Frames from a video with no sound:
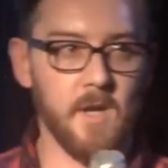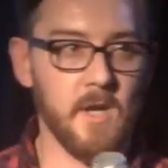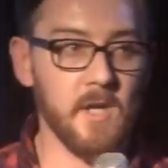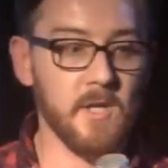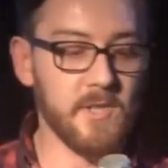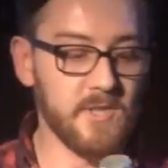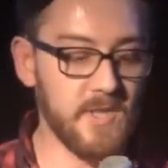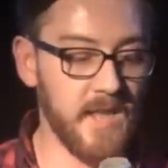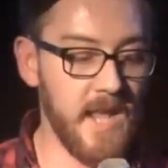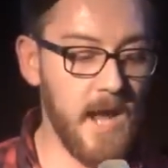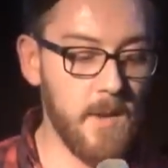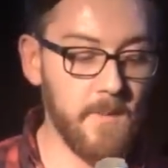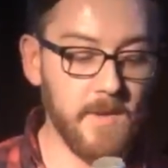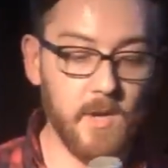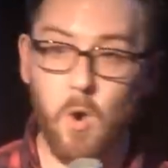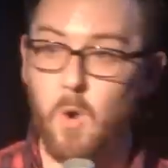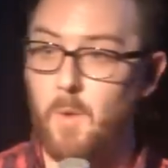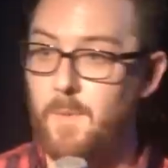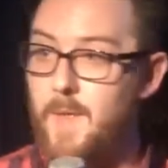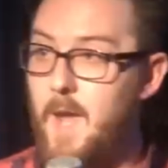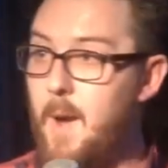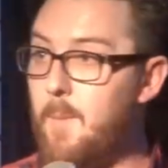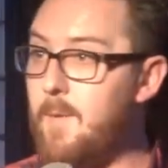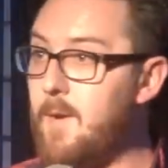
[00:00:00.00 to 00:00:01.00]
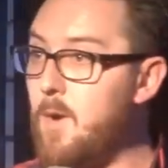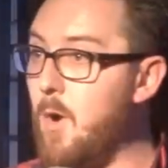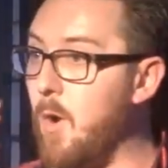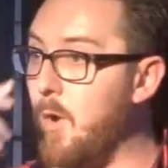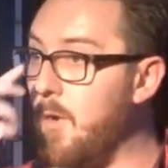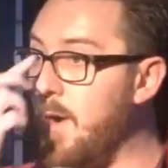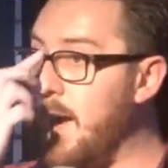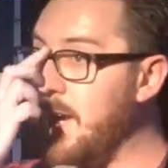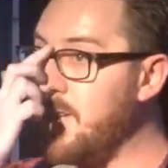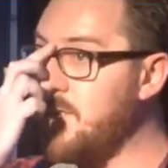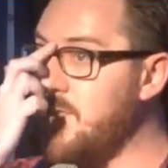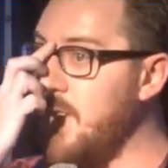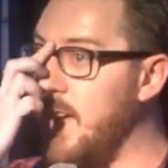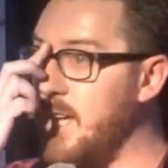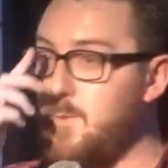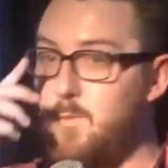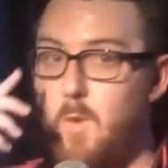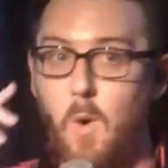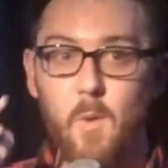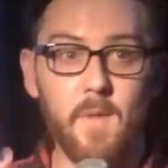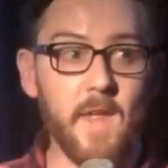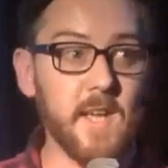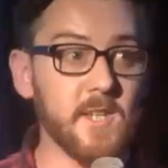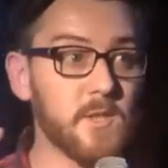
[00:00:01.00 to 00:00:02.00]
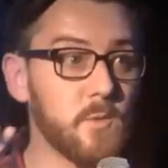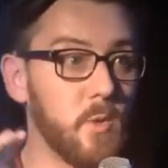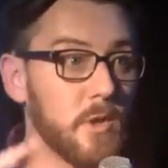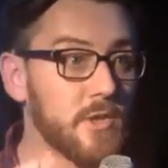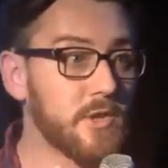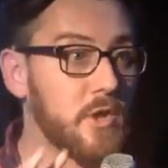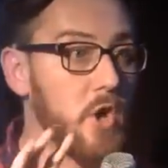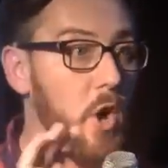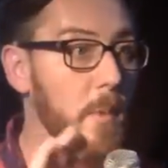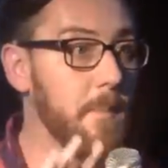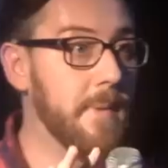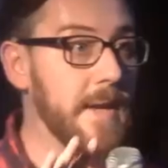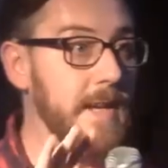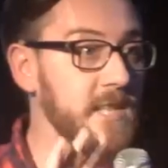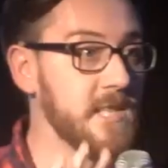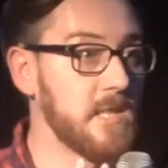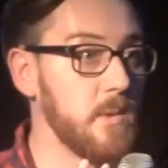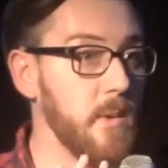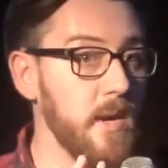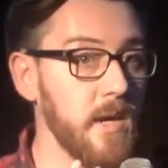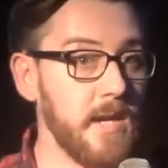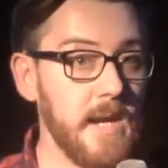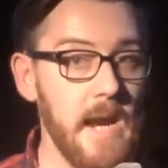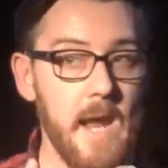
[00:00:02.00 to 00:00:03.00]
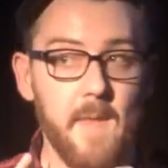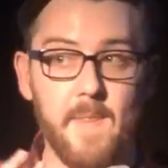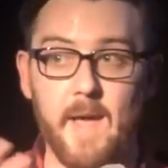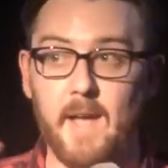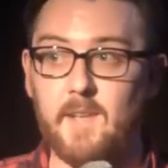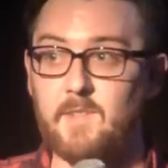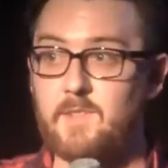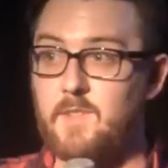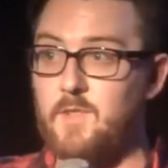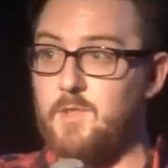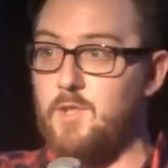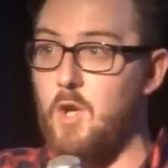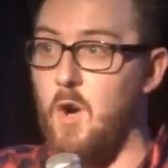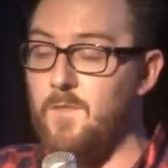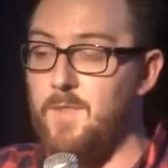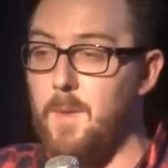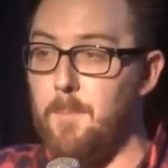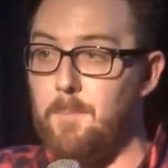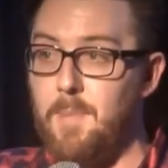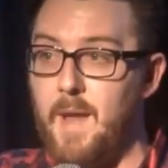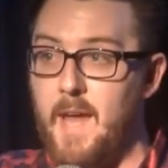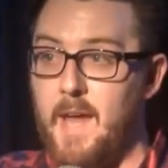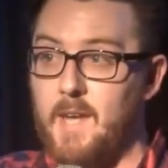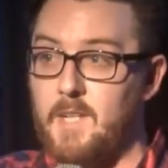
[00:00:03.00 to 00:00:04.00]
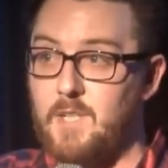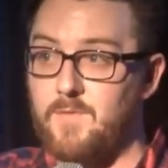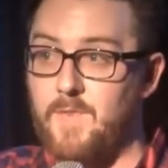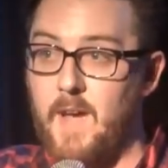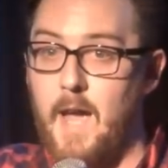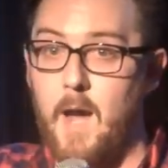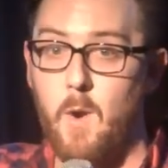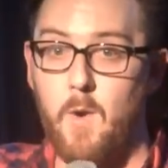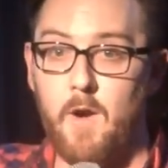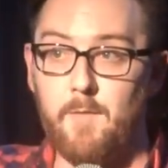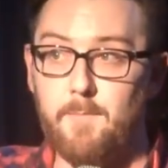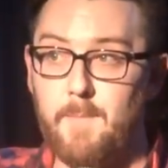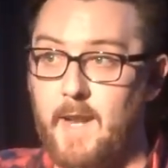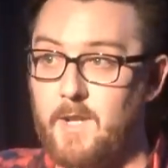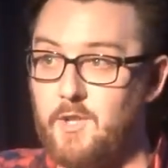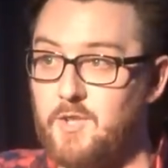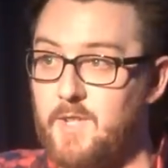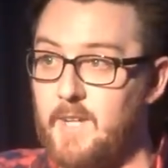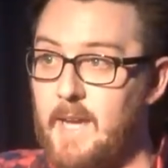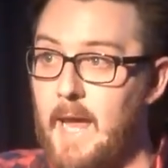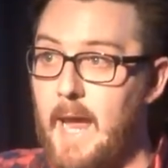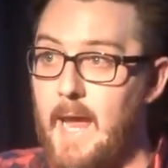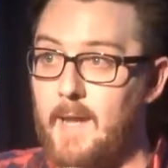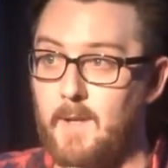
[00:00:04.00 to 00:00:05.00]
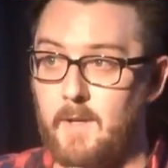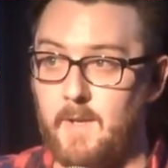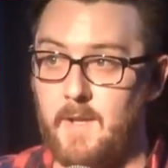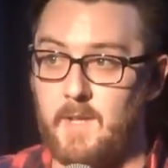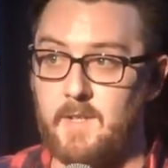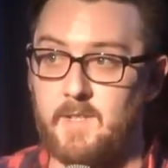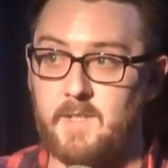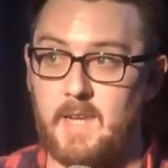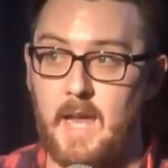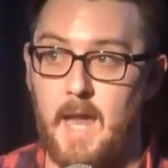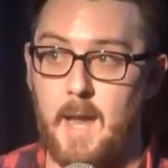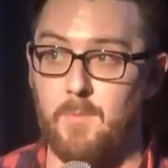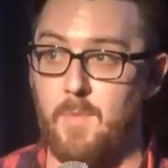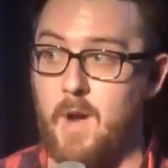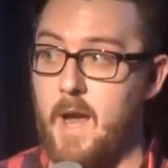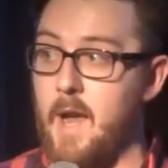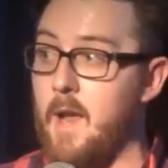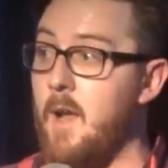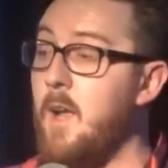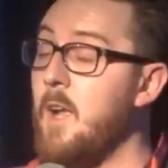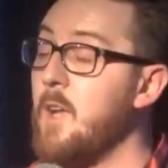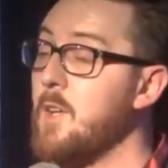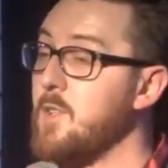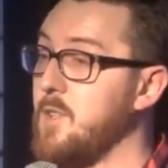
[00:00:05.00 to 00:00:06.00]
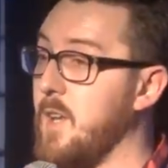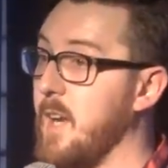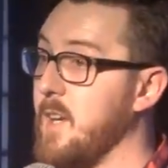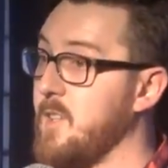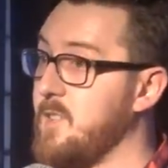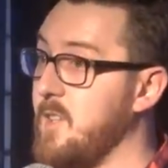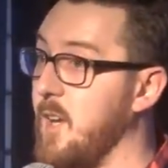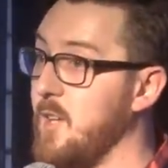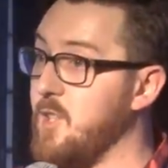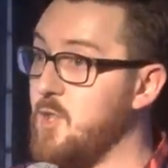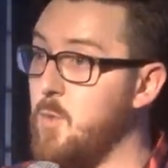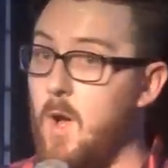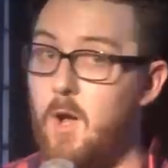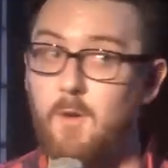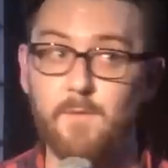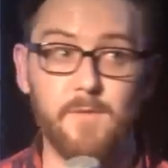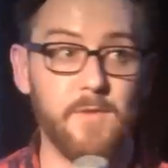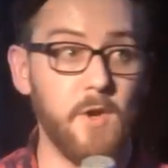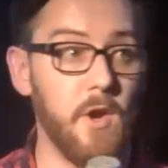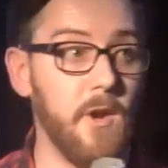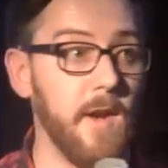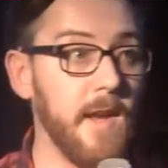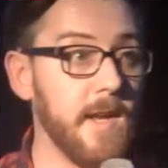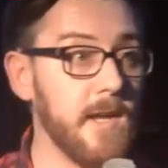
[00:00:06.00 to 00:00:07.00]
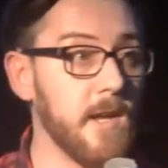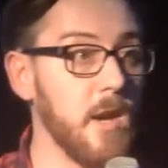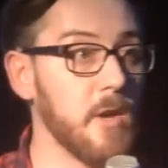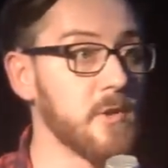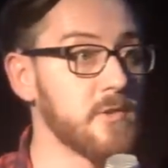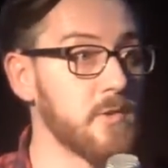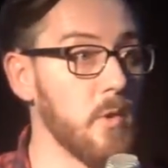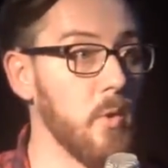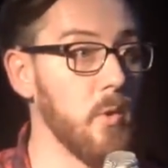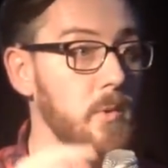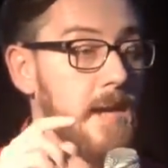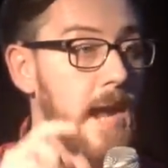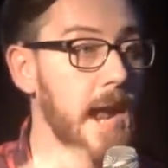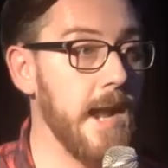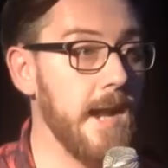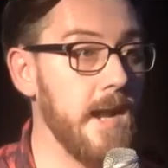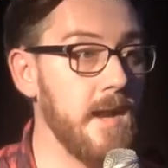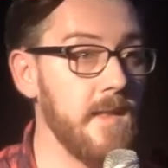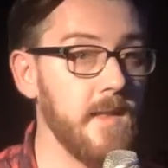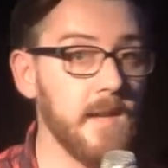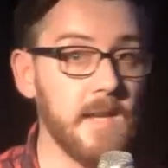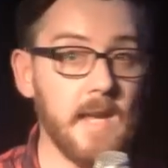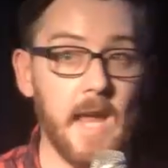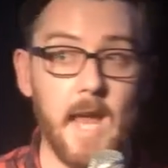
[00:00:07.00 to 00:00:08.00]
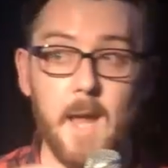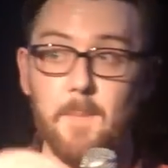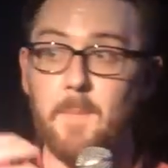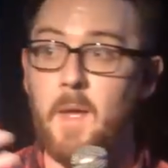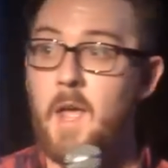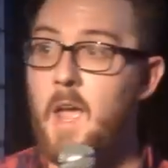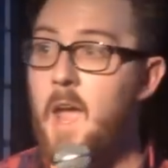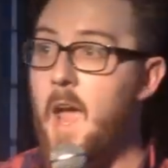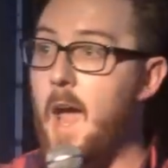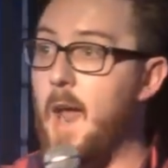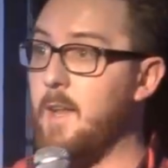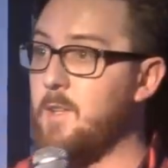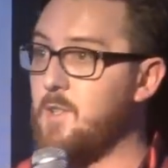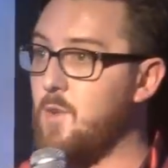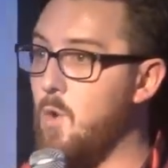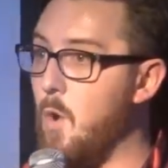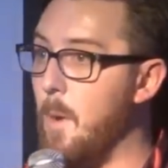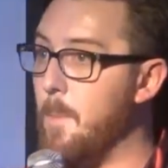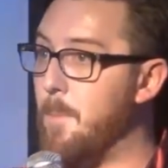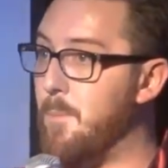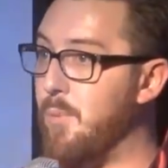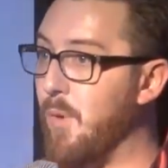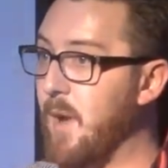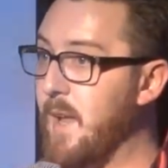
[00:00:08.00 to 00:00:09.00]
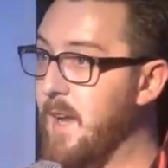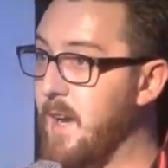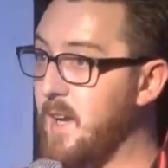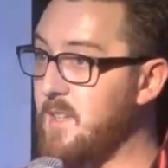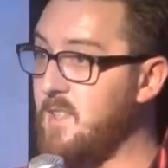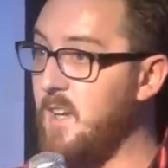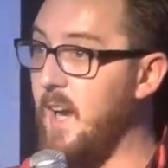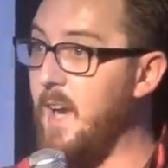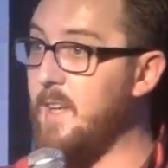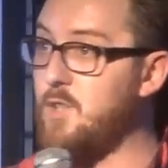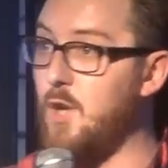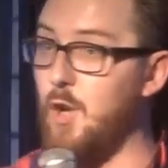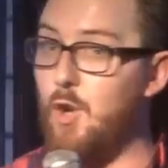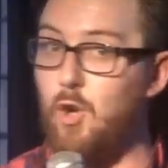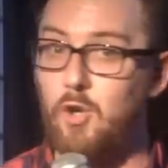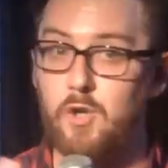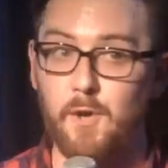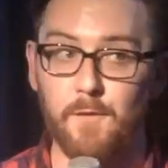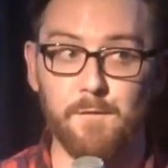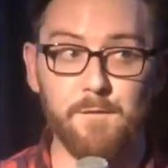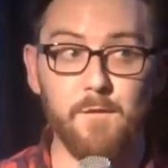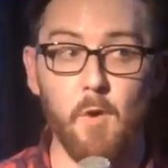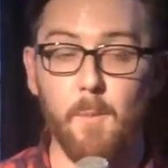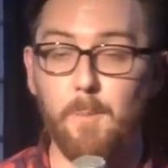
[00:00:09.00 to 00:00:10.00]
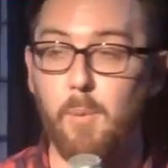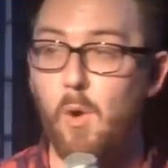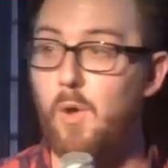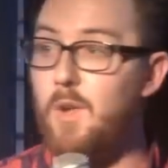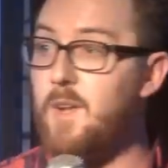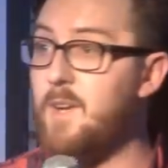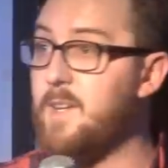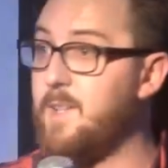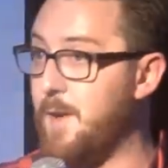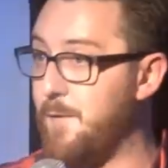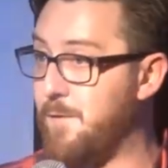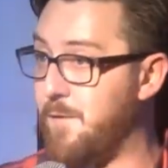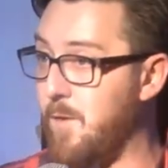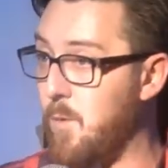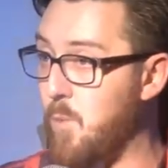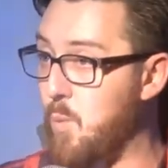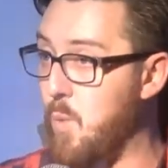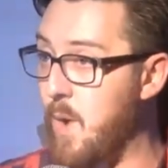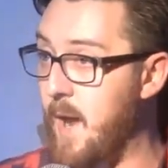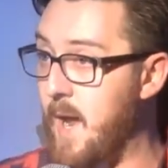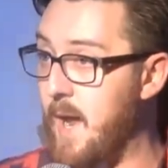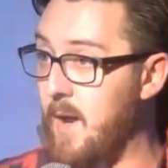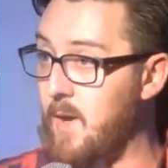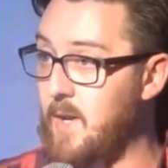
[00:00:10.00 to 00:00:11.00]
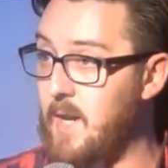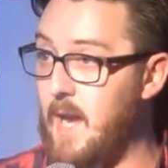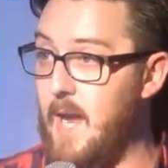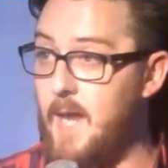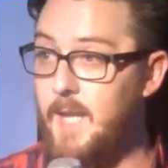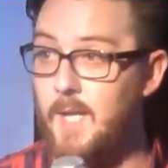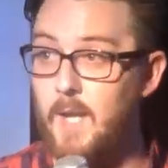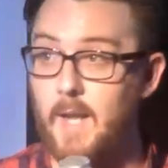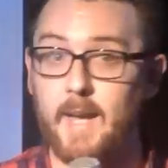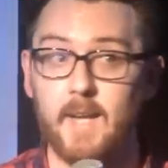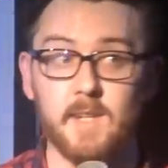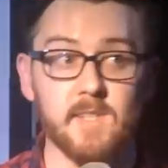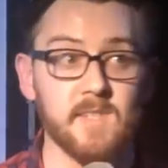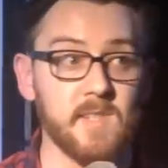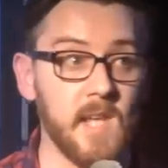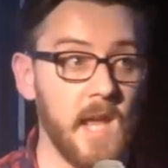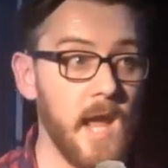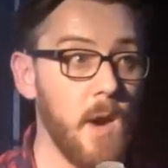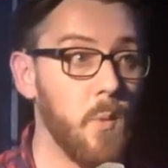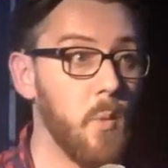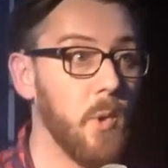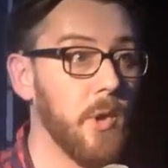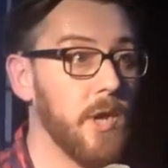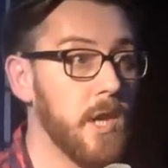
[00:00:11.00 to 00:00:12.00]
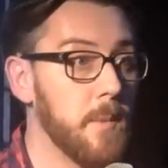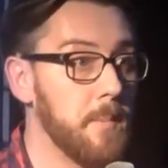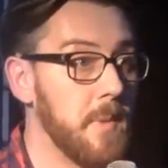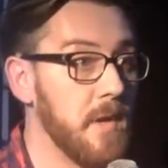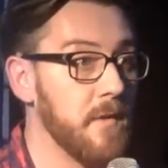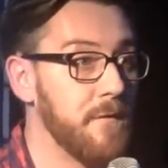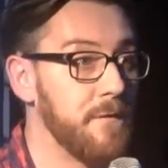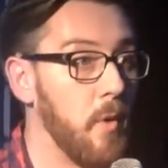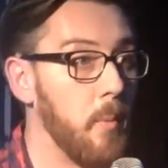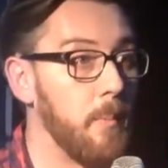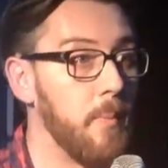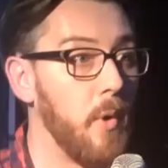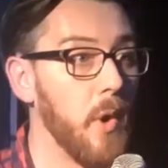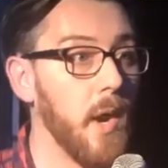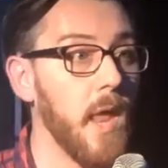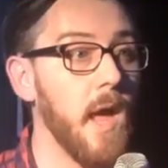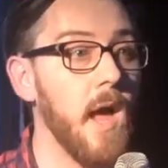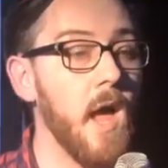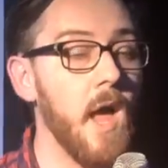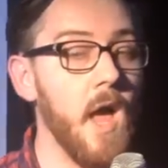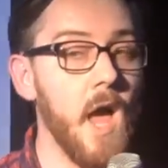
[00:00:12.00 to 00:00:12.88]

So there we go, there we go, right? So that's what that's what's got me into it, okay? That's the sort of the base for how I've managed to get into this game, right? So like I say, 12, 13 years old, getting into the game, and it's going brilliant because I get to look at football in a different way, okay? Now, like I say, I wanted to be a footballer.